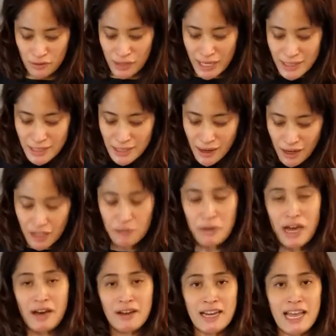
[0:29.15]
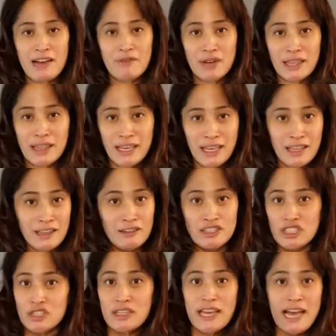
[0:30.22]
Let's talk about everything that
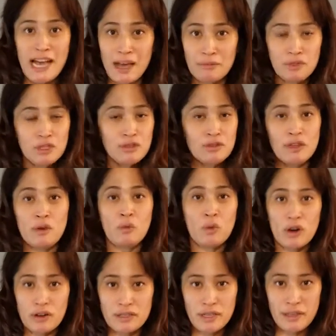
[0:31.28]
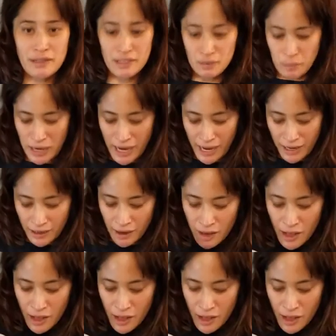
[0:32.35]
just absolutely works on this bag.